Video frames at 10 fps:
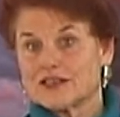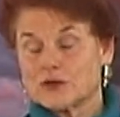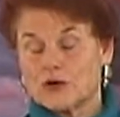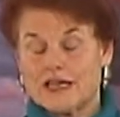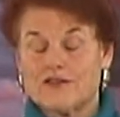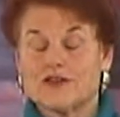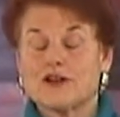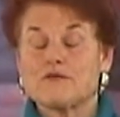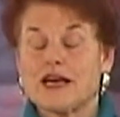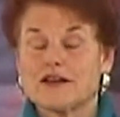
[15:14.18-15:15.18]
whatever
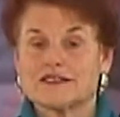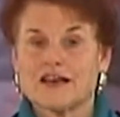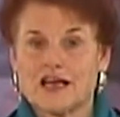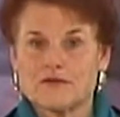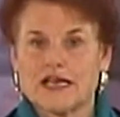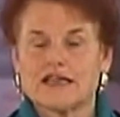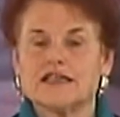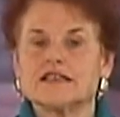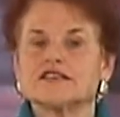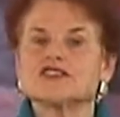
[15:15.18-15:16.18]
amount of time that
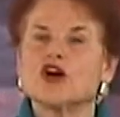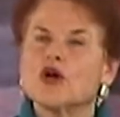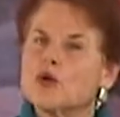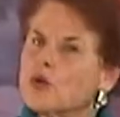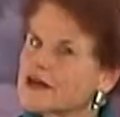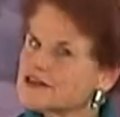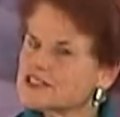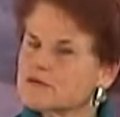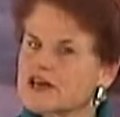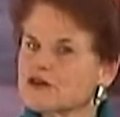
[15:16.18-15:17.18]
is, what are
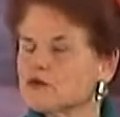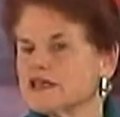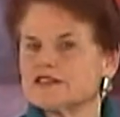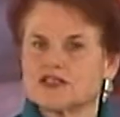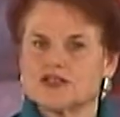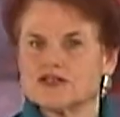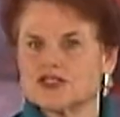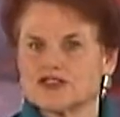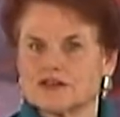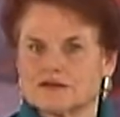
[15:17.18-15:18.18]
some other ways to
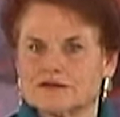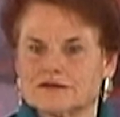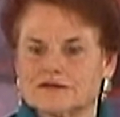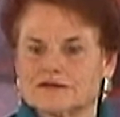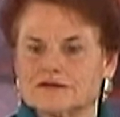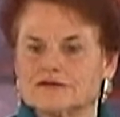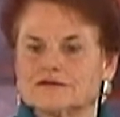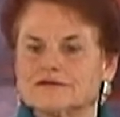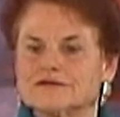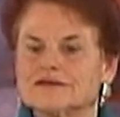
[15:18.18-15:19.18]
nurture?
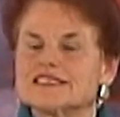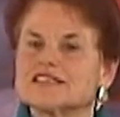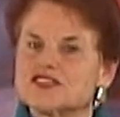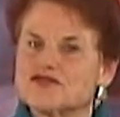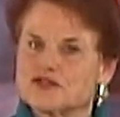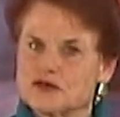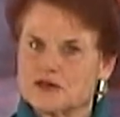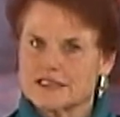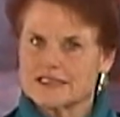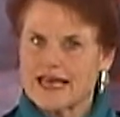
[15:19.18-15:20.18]
since food
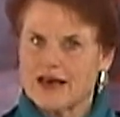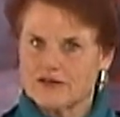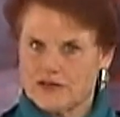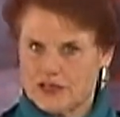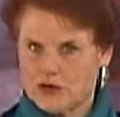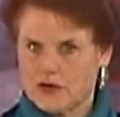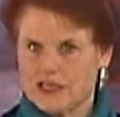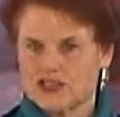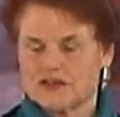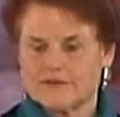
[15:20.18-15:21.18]
is out of the
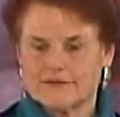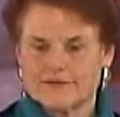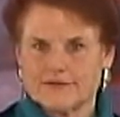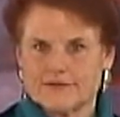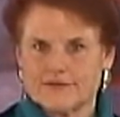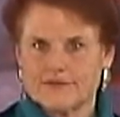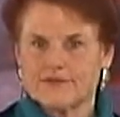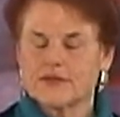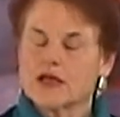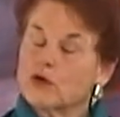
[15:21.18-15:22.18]
equation?
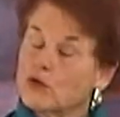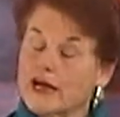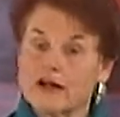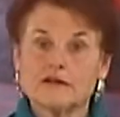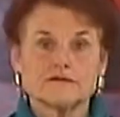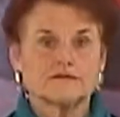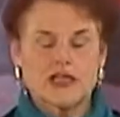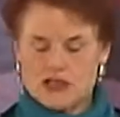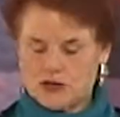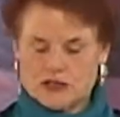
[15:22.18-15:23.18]
Well,
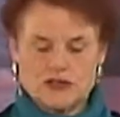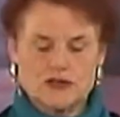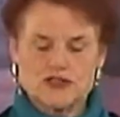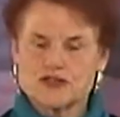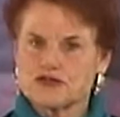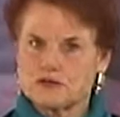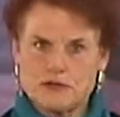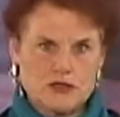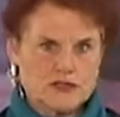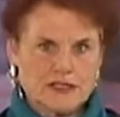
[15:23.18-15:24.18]
you can nurture through
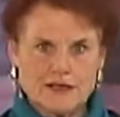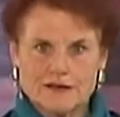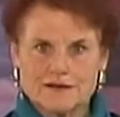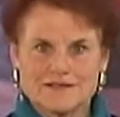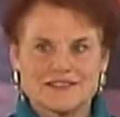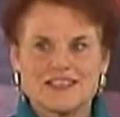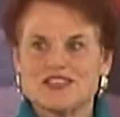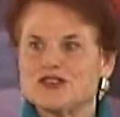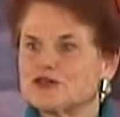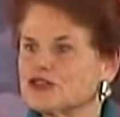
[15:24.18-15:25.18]
music,
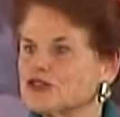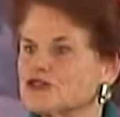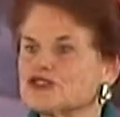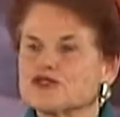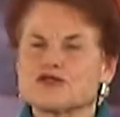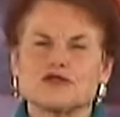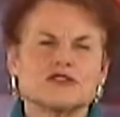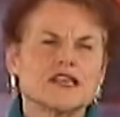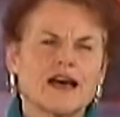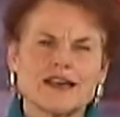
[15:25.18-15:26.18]
you can nurture through
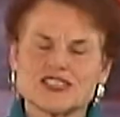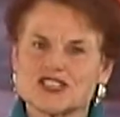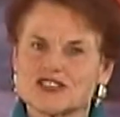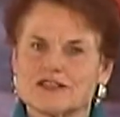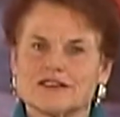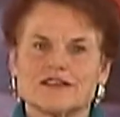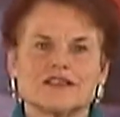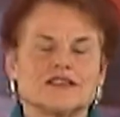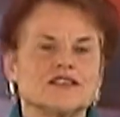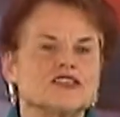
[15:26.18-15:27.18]
touch,
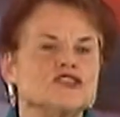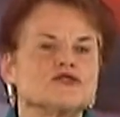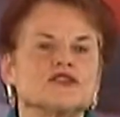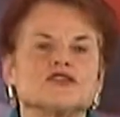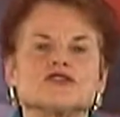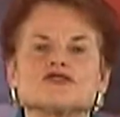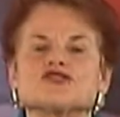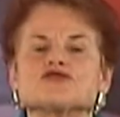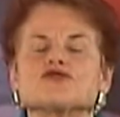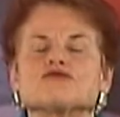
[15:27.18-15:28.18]
you can
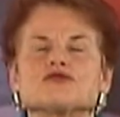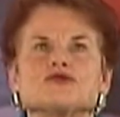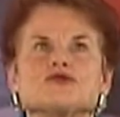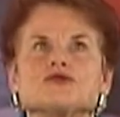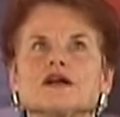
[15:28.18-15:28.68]
nurture through